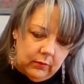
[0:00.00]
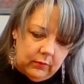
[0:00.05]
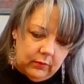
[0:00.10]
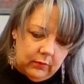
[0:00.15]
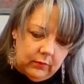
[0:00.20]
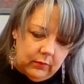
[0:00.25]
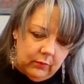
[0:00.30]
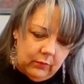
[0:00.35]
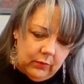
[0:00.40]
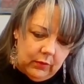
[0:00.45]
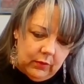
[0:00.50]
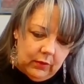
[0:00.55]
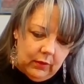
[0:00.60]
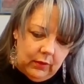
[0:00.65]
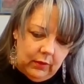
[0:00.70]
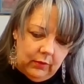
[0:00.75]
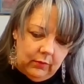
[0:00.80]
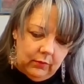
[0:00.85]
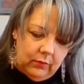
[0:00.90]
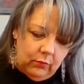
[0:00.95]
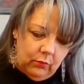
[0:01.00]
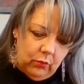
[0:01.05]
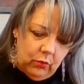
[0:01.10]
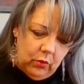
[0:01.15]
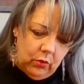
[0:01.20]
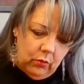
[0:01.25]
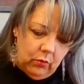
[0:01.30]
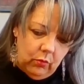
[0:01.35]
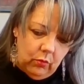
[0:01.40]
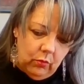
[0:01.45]
Some of these,
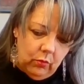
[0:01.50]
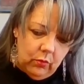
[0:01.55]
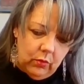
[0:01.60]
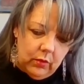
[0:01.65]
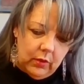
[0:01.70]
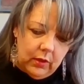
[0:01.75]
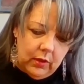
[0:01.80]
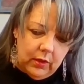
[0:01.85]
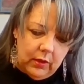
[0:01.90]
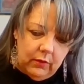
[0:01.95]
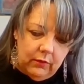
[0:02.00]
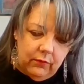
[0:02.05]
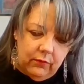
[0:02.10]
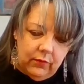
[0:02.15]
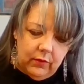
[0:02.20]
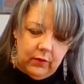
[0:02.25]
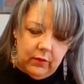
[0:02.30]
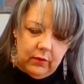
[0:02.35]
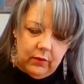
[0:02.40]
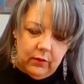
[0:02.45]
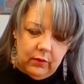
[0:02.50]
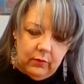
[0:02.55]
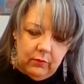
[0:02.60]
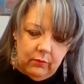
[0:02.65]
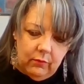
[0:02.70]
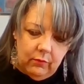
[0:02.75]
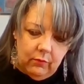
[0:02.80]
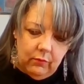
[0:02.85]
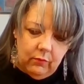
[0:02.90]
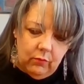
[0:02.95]
woo, have
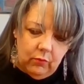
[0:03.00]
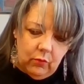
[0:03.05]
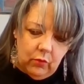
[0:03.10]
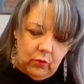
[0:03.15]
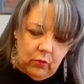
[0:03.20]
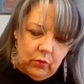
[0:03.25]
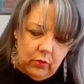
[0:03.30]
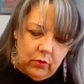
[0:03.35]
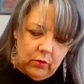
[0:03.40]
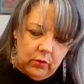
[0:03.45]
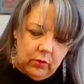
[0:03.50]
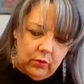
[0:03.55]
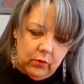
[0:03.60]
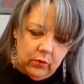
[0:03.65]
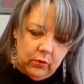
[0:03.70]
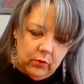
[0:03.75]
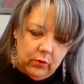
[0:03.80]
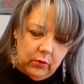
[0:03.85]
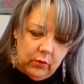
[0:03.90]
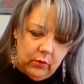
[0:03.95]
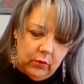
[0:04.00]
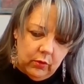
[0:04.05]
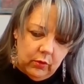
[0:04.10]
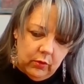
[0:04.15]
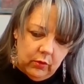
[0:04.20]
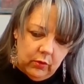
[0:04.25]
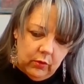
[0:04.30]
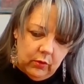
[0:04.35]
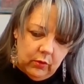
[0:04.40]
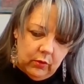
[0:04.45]
more
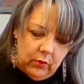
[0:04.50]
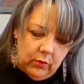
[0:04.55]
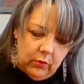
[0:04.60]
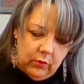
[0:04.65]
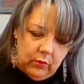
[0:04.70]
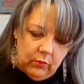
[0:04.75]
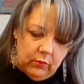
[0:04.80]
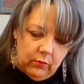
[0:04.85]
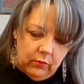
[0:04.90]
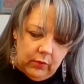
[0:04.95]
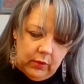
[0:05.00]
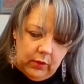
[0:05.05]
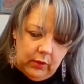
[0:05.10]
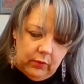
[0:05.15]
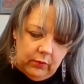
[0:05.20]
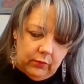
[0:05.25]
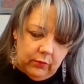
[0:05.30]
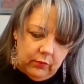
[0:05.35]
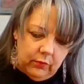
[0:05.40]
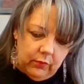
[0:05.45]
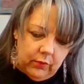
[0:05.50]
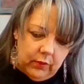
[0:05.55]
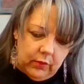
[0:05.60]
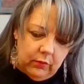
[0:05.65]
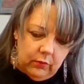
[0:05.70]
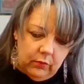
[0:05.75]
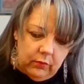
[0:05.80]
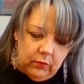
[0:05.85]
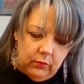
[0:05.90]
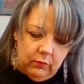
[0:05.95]
rings
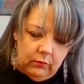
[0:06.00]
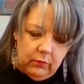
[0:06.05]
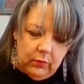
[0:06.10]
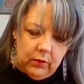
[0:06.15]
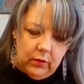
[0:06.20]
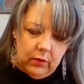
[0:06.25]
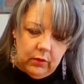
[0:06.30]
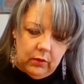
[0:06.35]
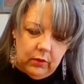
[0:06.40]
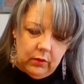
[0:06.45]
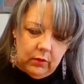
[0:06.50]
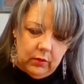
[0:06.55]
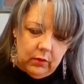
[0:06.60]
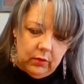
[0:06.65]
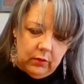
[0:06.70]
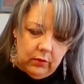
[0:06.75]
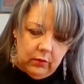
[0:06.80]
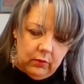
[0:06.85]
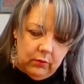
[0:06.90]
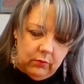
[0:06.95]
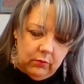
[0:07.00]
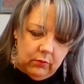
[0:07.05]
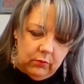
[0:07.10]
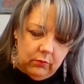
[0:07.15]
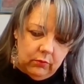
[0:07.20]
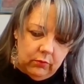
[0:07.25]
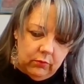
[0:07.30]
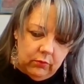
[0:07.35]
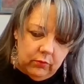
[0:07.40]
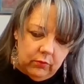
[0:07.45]
around them than
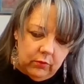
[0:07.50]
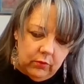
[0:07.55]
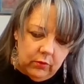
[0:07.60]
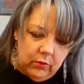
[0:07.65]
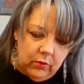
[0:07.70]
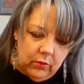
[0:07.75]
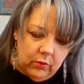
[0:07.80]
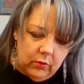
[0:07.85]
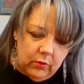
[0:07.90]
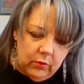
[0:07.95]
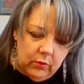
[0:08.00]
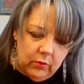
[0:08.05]
others